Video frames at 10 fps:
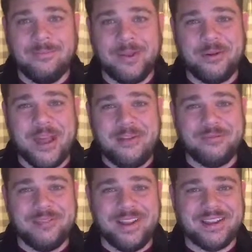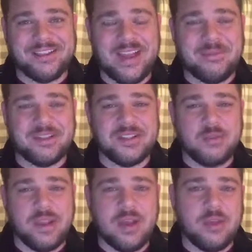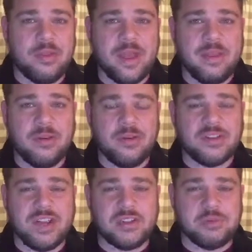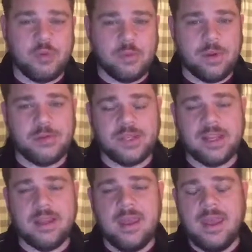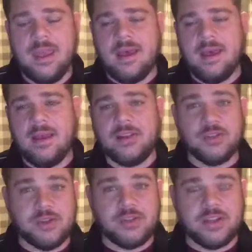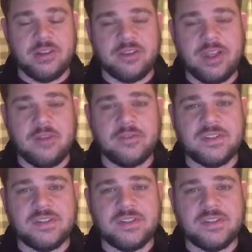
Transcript: We don't have any assignments this week other than your discussion board posting introducing yourself.